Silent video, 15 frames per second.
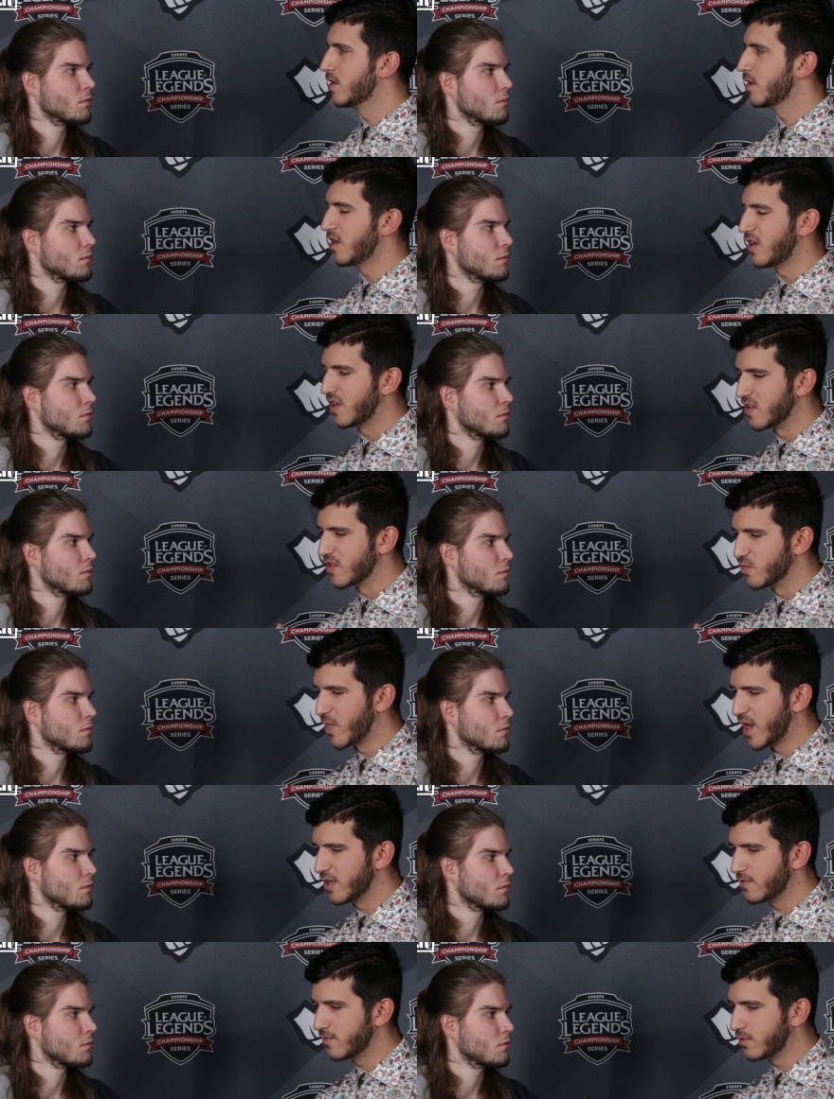Speaker 1: He is
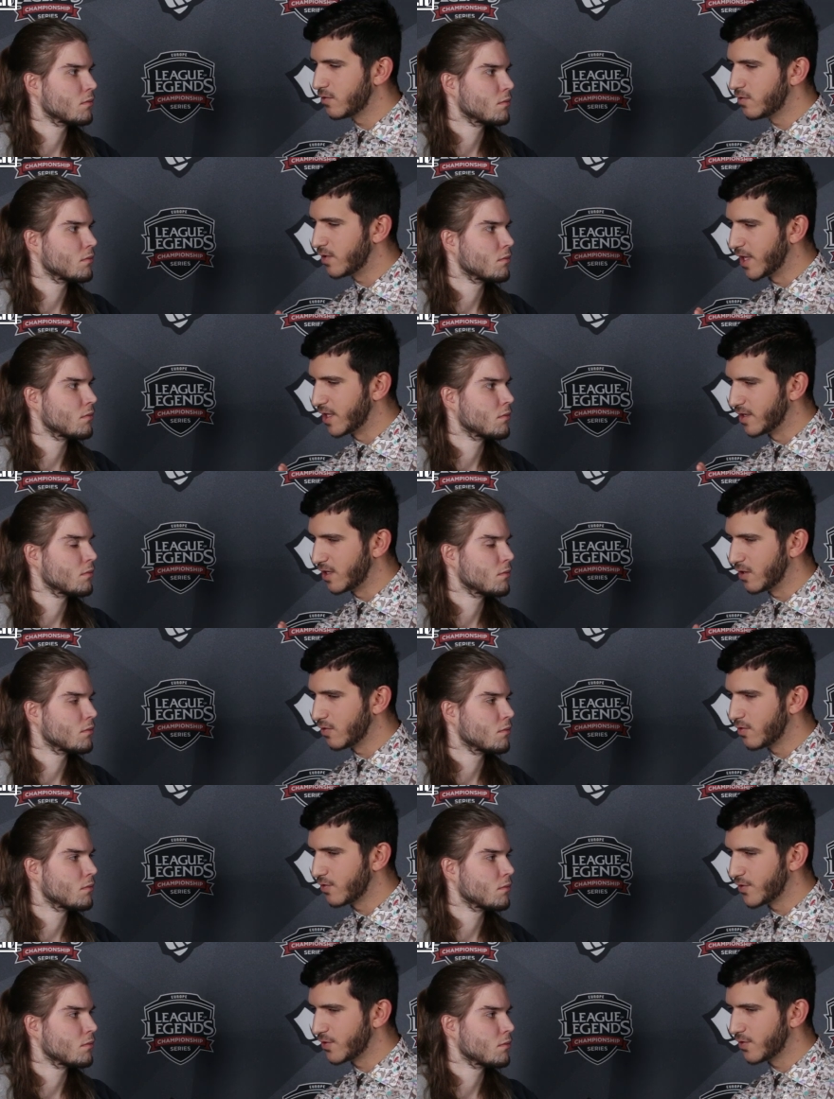mindful and he
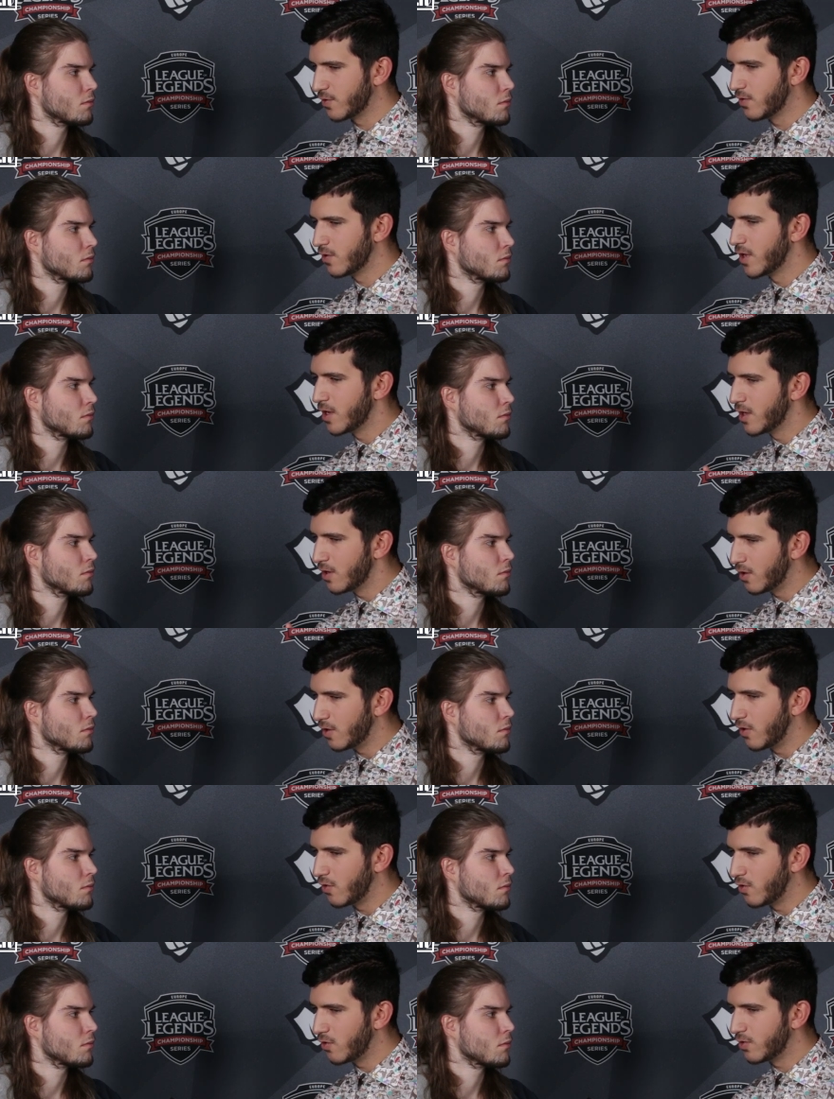also,
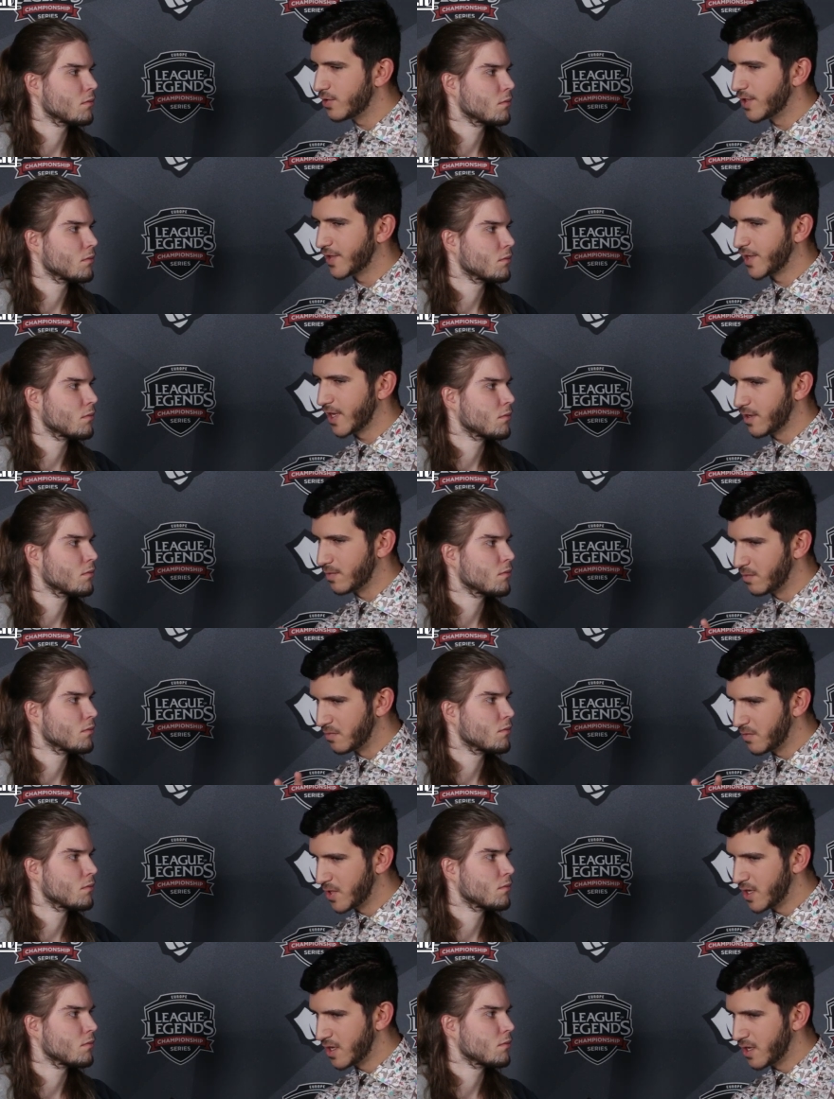all the time,
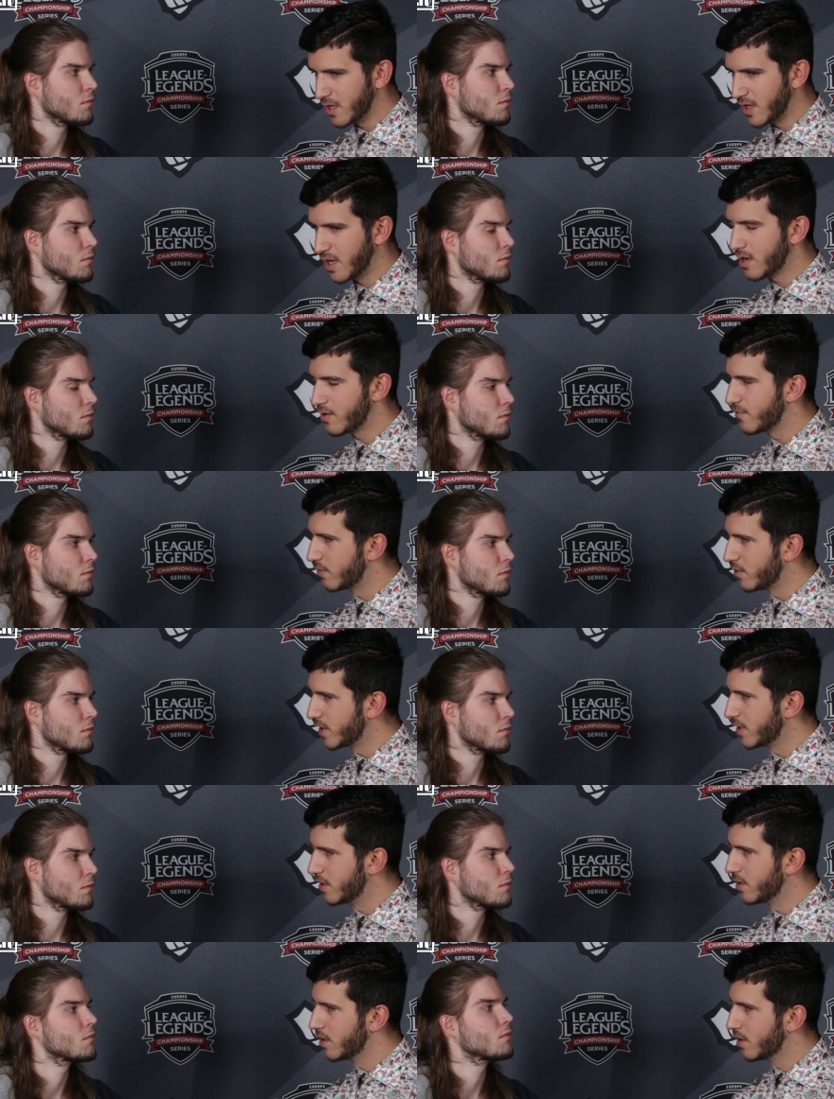
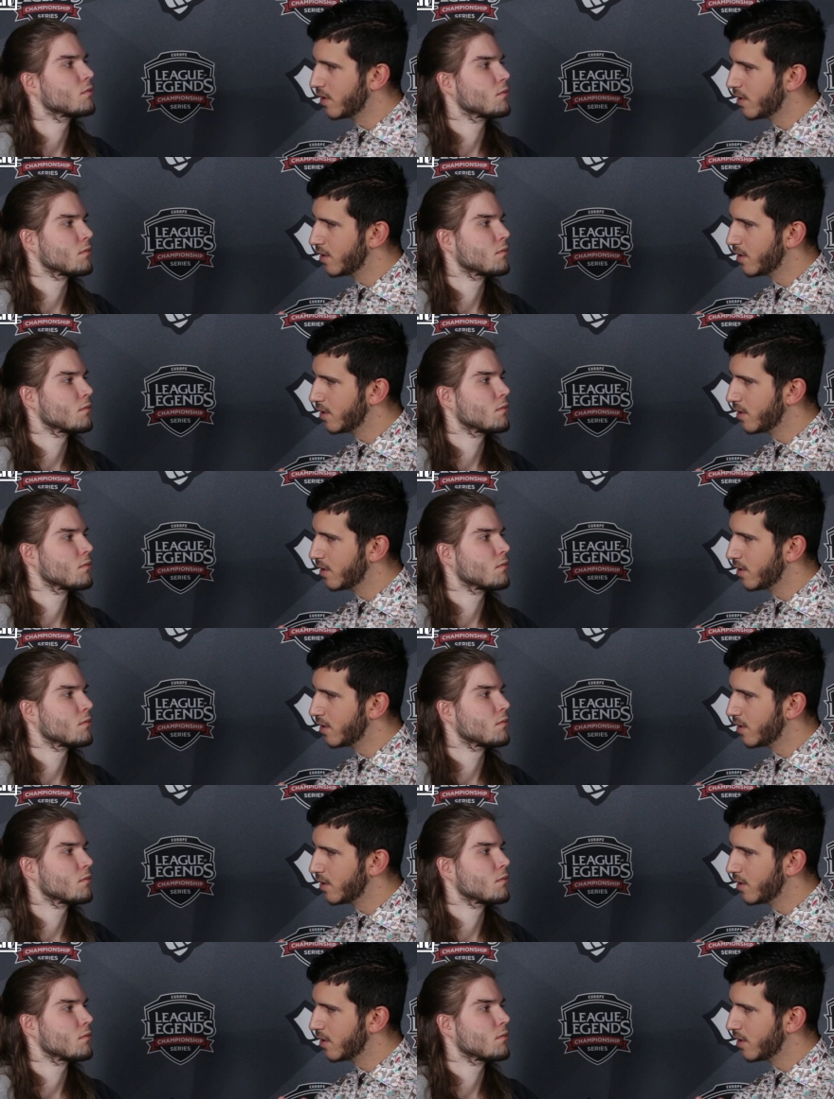carefully